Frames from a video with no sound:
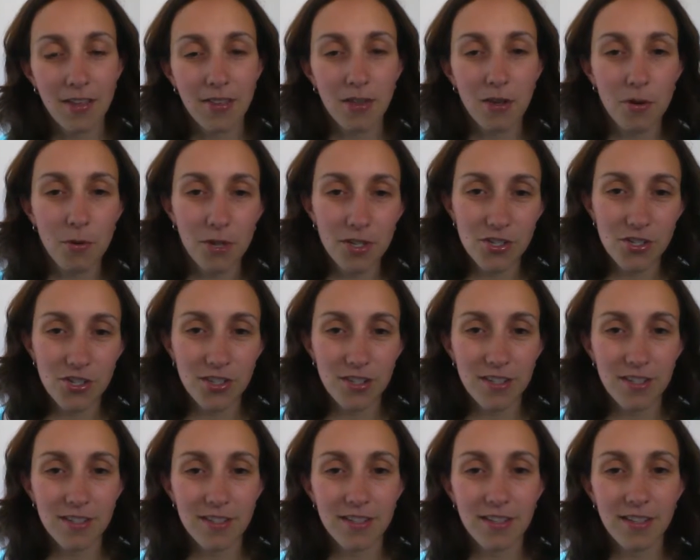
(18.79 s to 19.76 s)
the
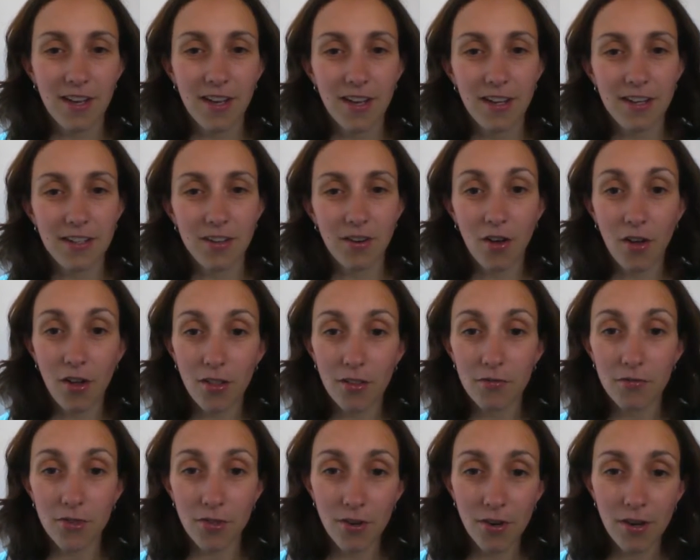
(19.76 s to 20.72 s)
questions, and all
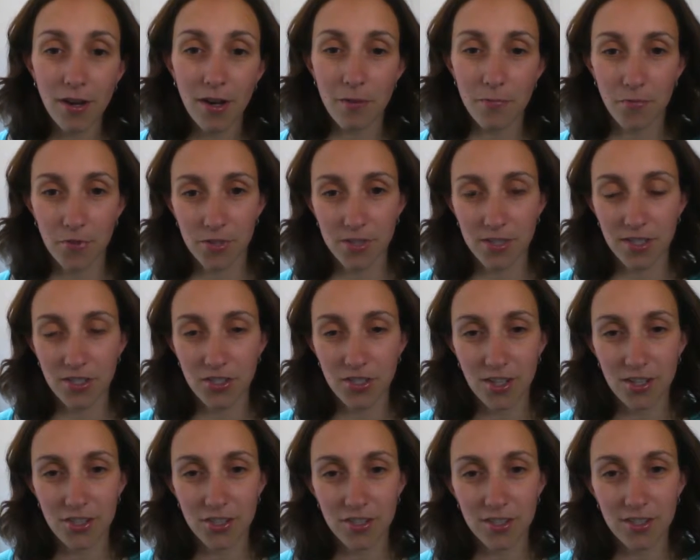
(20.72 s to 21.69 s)
of your helpful
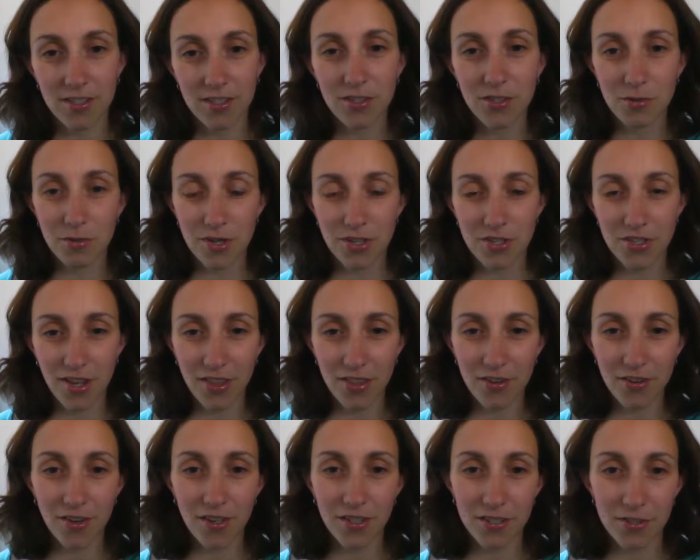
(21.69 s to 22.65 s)
suggestions to each
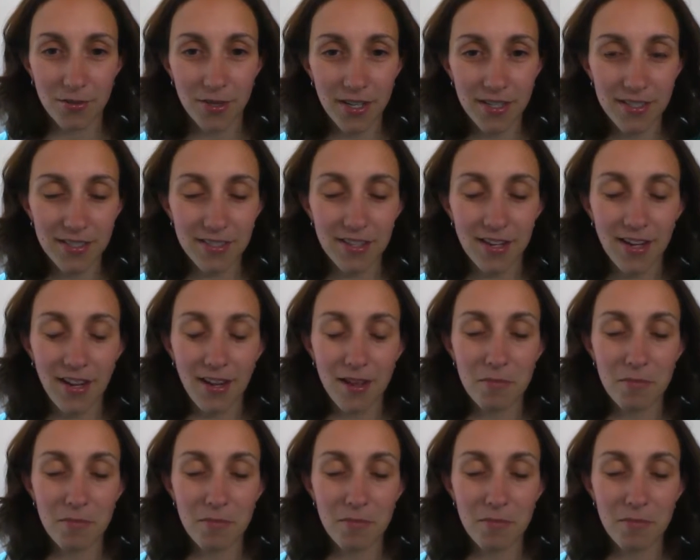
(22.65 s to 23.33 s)
other and to us,